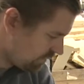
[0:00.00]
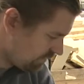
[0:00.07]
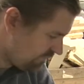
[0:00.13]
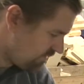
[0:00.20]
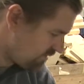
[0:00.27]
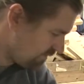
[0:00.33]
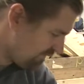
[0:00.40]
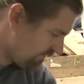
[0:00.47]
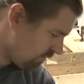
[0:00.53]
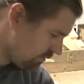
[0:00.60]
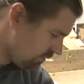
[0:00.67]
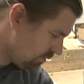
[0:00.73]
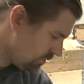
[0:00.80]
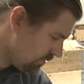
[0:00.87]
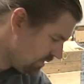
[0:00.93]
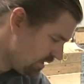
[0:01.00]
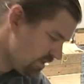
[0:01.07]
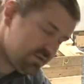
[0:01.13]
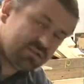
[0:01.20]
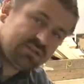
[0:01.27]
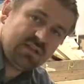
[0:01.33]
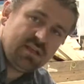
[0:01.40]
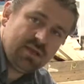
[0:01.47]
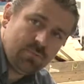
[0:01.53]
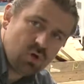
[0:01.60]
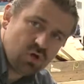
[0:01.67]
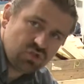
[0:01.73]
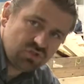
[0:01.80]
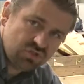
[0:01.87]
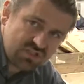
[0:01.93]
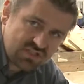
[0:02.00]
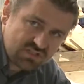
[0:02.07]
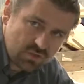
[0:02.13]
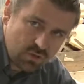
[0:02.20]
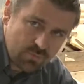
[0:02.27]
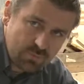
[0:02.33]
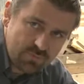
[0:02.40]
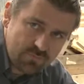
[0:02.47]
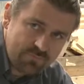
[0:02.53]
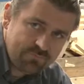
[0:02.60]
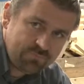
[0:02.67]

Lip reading: First of all, here's the emergency stop.